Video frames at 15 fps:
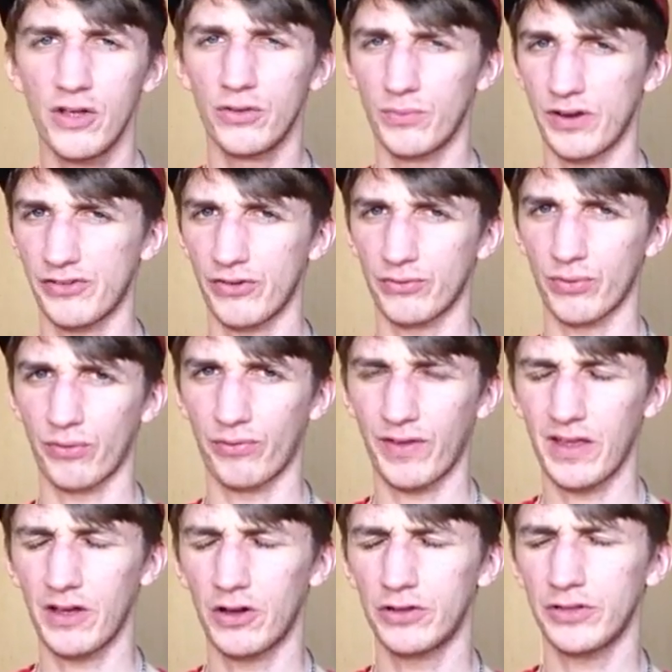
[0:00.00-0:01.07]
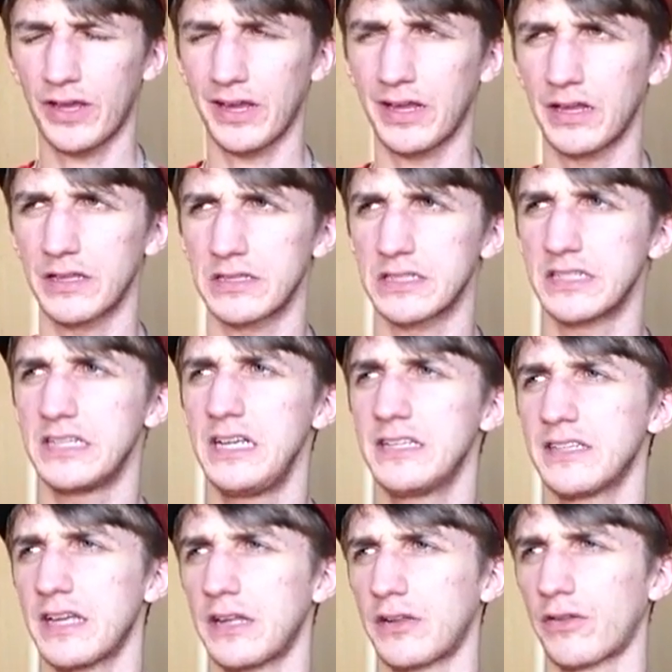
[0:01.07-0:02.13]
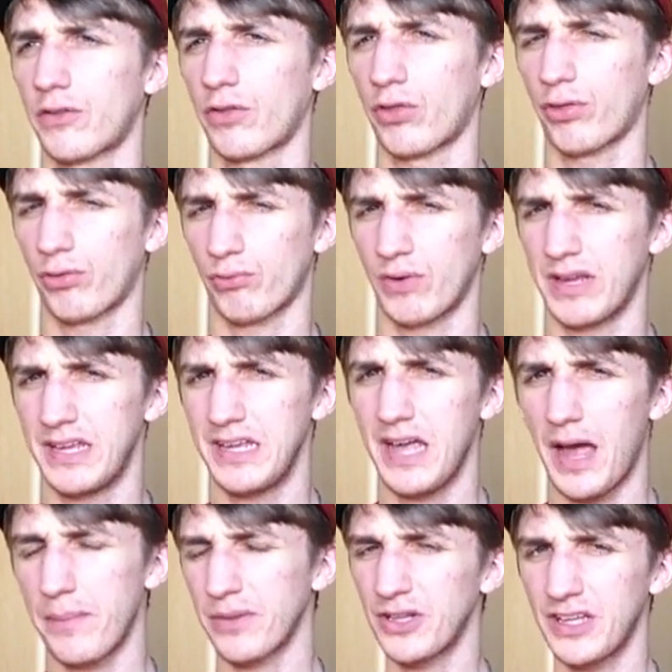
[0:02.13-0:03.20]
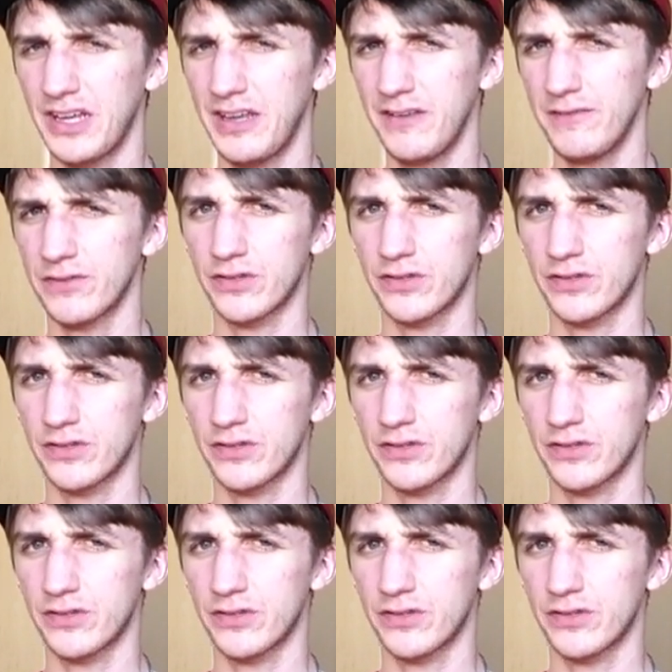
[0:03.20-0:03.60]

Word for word: which is revealed in season 3, I believe.